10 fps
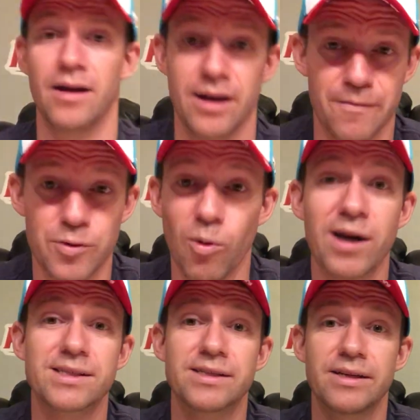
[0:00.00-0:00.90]
And if you
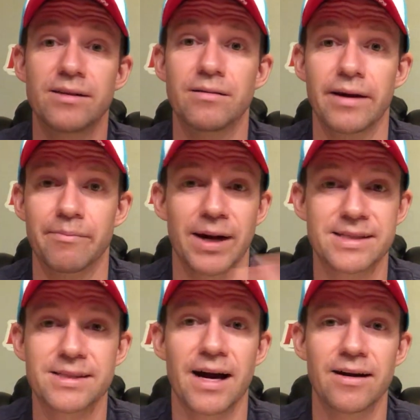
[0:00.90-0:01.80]
want to see like my
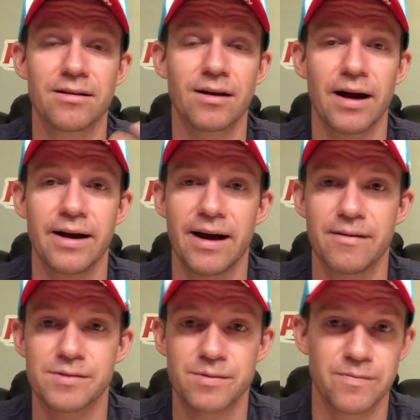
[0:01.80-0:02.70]
style, I
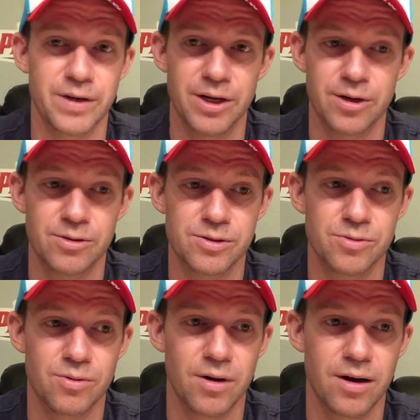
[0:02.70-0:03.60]
have some
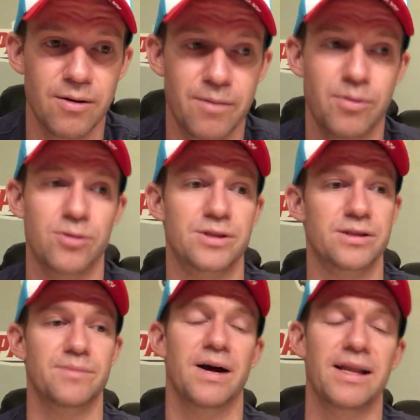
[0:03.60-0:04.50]
videos. I
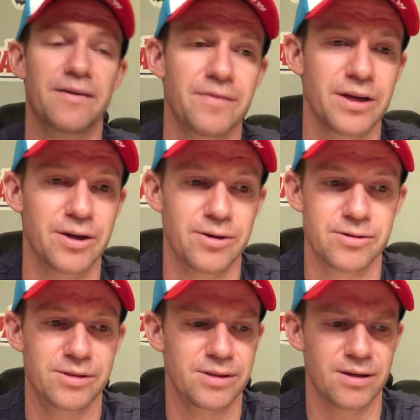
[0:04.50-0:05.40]
posted some highlight
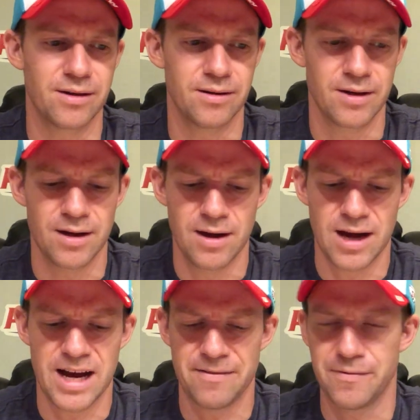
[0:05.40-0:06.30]
videos.
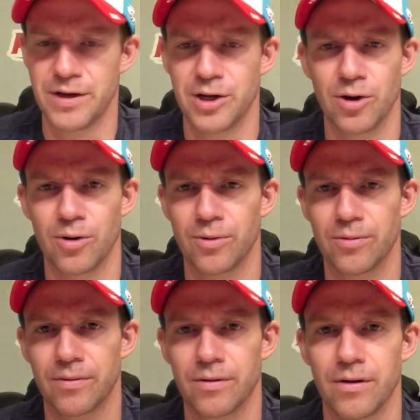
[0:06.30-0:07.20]
I have
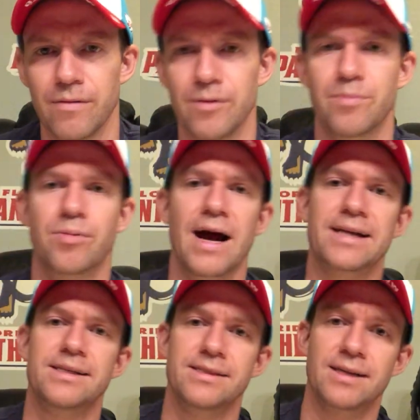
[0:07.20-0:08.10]
video of a
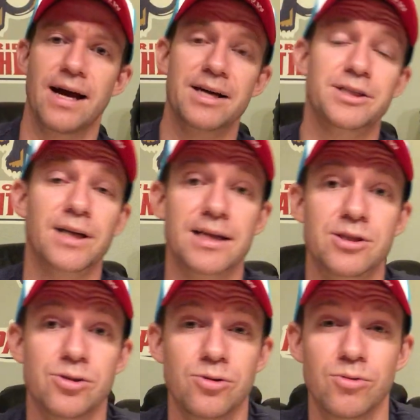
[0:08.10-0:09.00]
practice I actually got
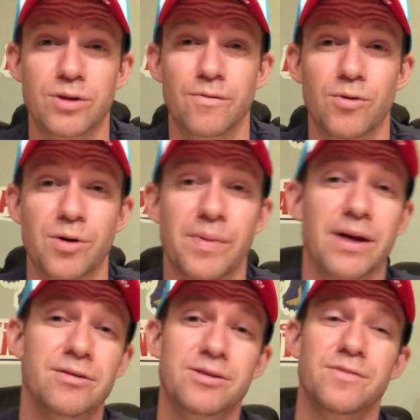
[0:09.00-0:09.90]
to do with the Florida
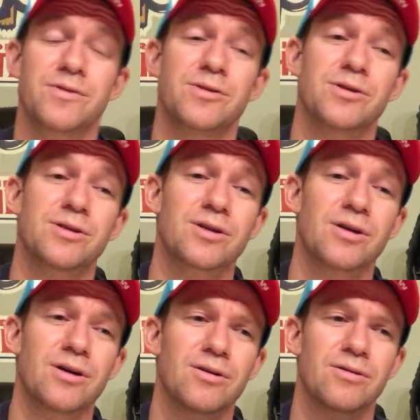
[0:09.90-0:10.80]
Panthers a few years
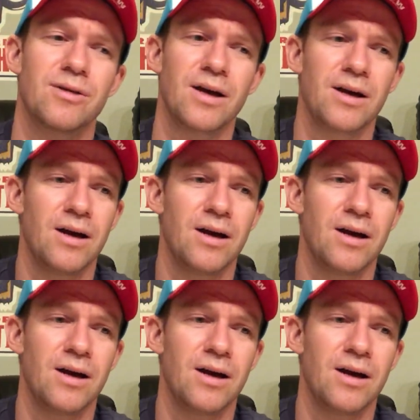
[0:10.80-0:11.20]
ago.